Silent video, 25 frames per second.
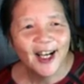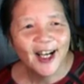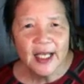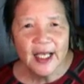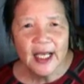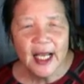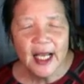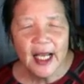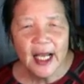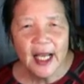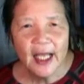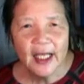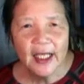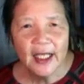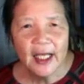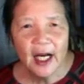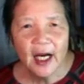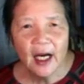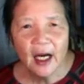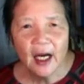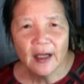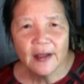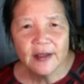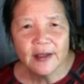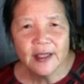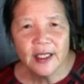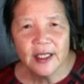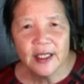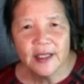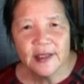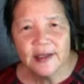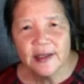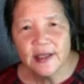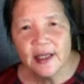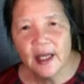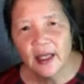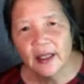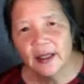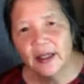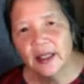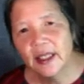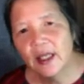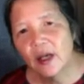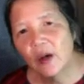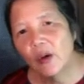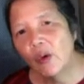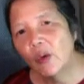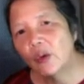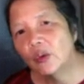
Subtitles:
And arsenic is not the